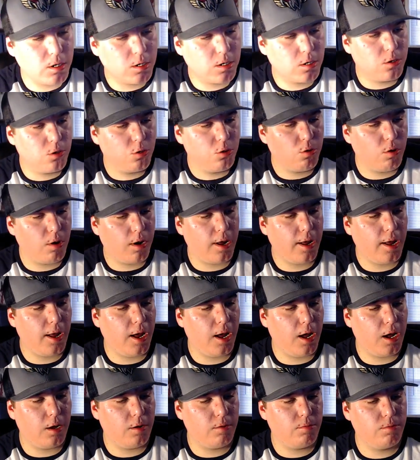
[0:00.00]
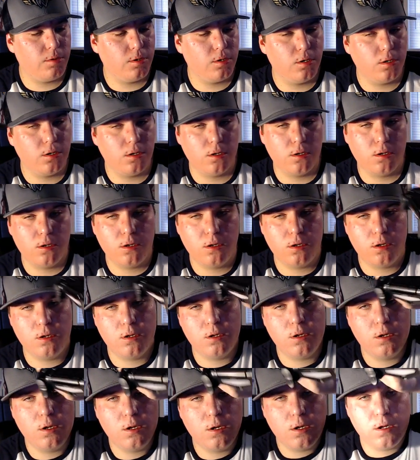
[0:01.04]
cool I have
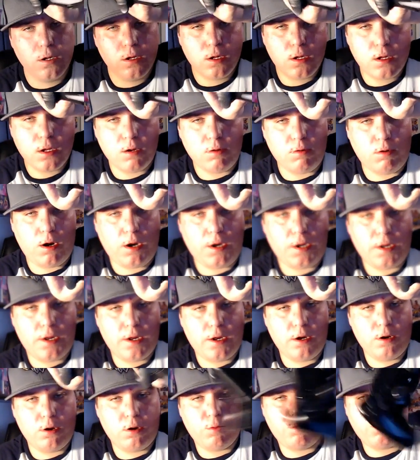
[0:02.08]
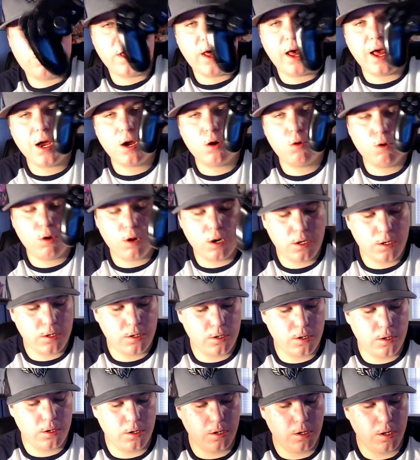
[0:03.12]
it right here a black
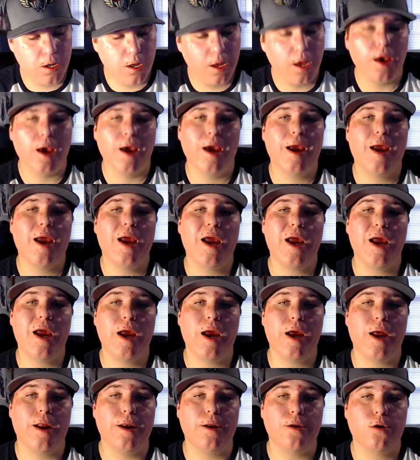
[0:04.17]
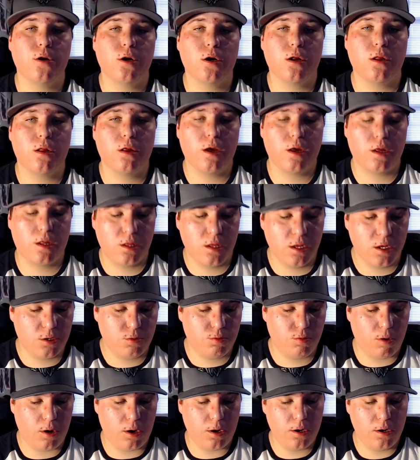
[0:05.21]
one and you're gonna like this
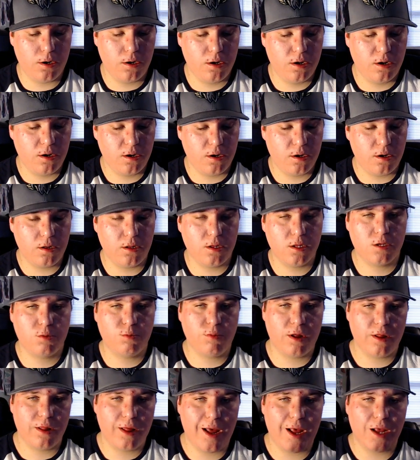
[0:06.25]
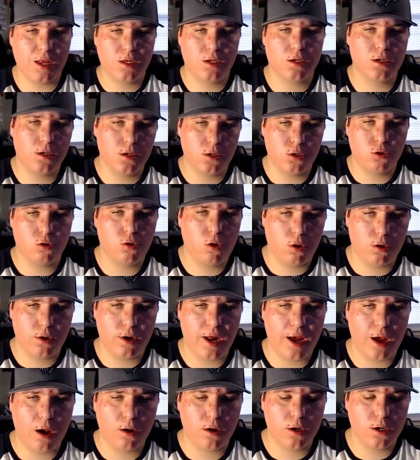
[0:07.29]
one this is my last controller
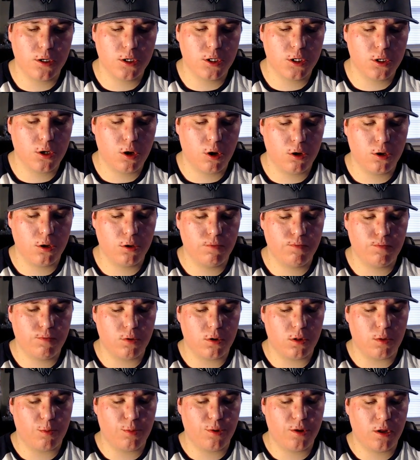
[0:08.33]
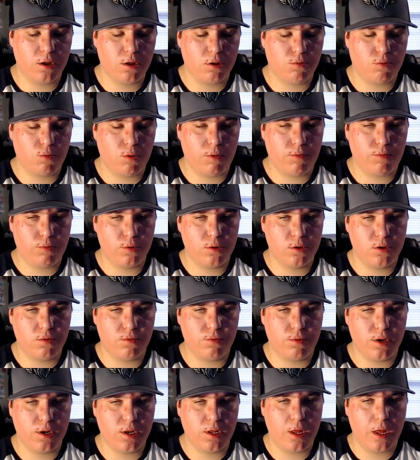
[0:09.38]
now I'm going to show you for the PS4 for this
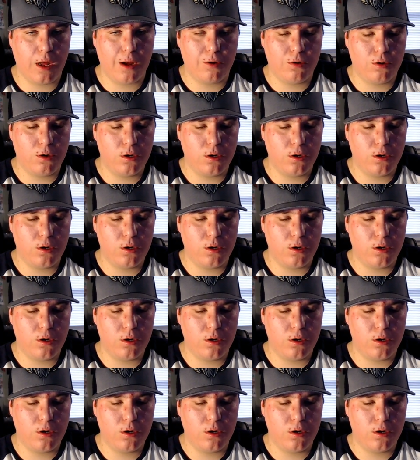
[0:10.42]
video.